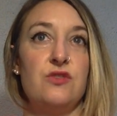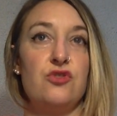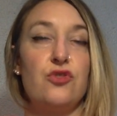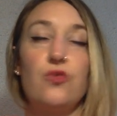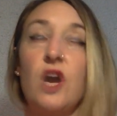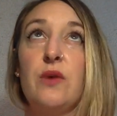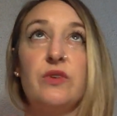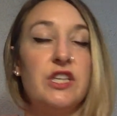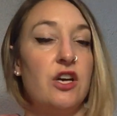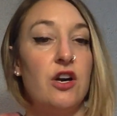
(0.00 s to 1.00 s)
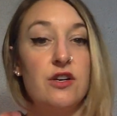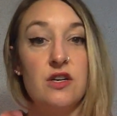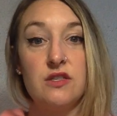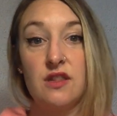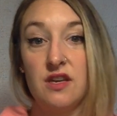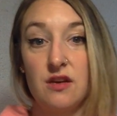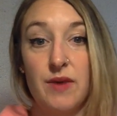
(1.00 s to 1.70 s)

Try really hard not to think